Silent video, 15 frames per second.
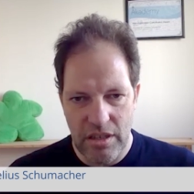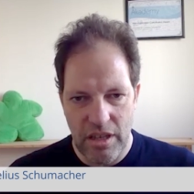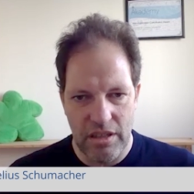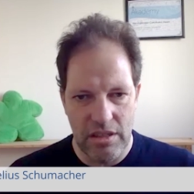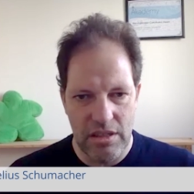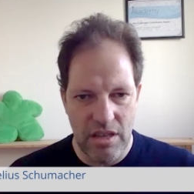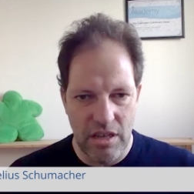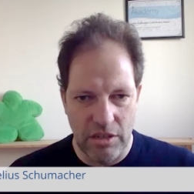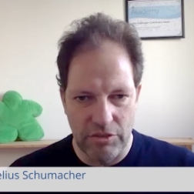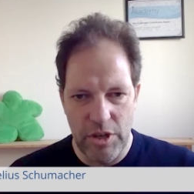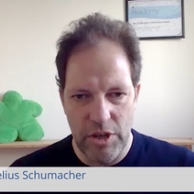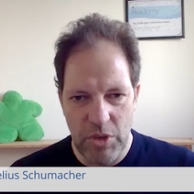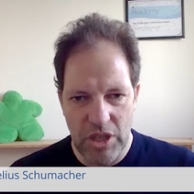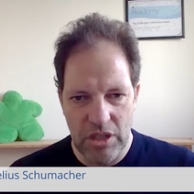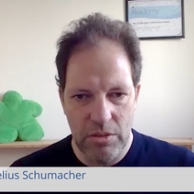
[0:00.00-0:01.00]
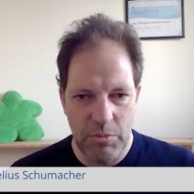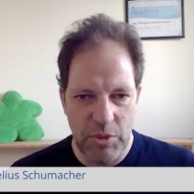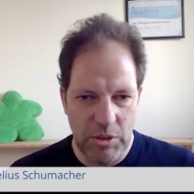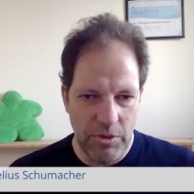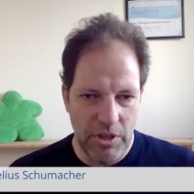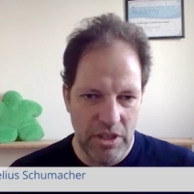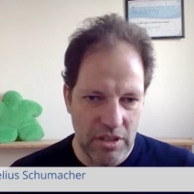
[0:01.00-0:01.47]
and the agreement
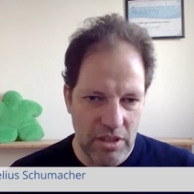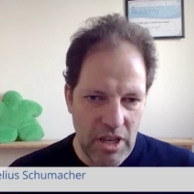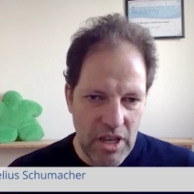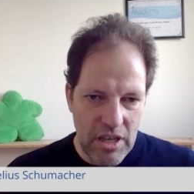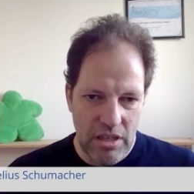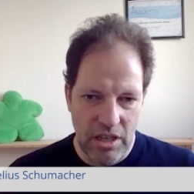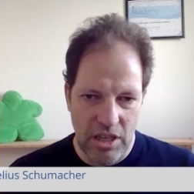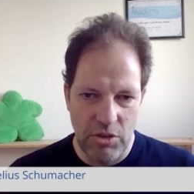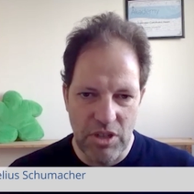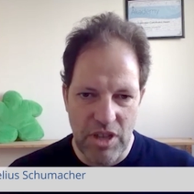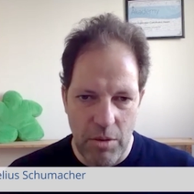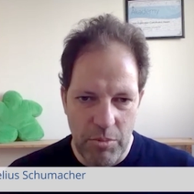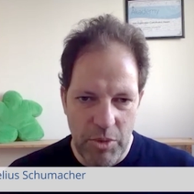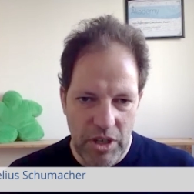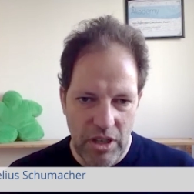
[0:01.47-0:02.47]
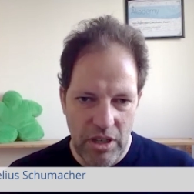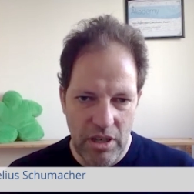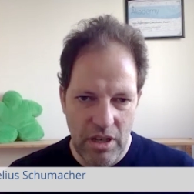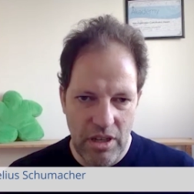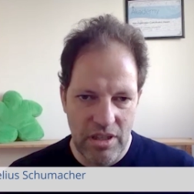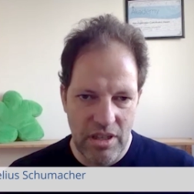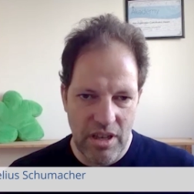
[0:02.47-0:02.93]
between the Qt Company
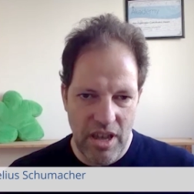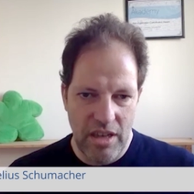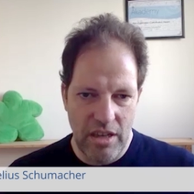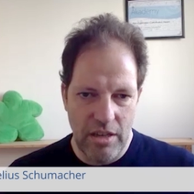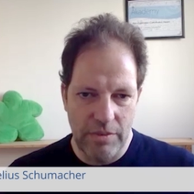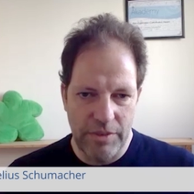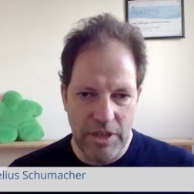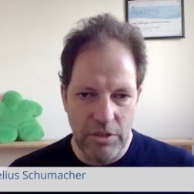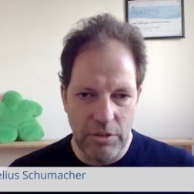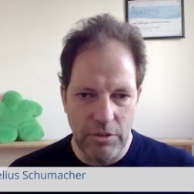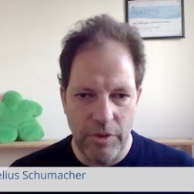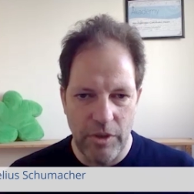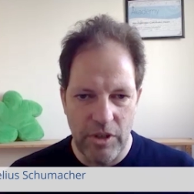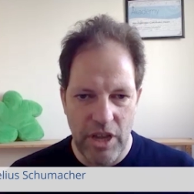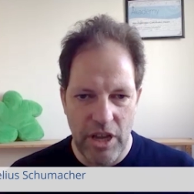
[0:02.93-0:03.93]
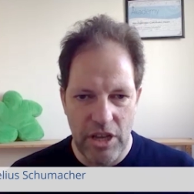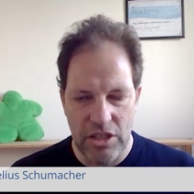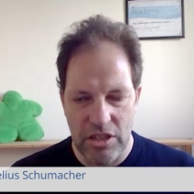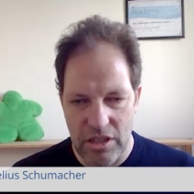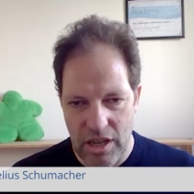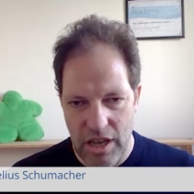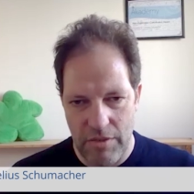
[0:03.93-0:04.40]
and the K D E Free Qt
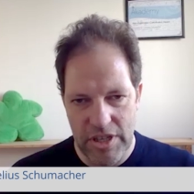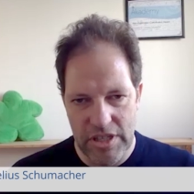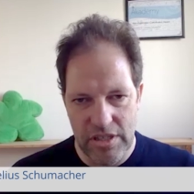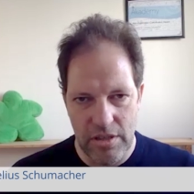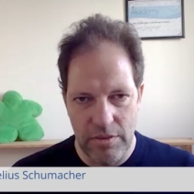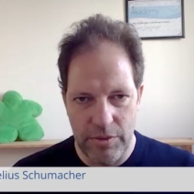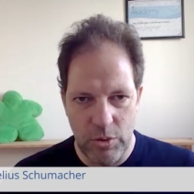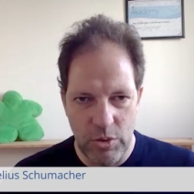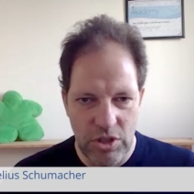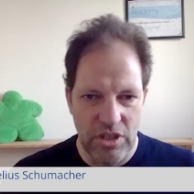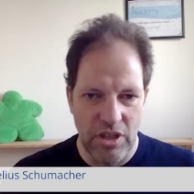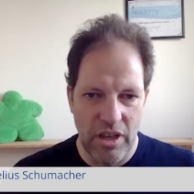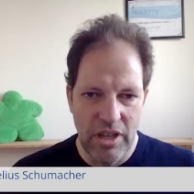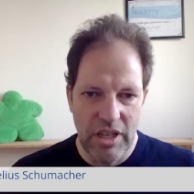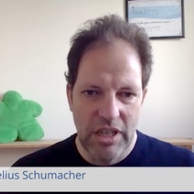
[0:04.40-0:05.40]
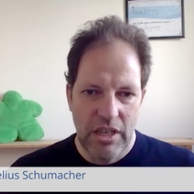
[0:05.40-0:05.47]
Foundation covers the future.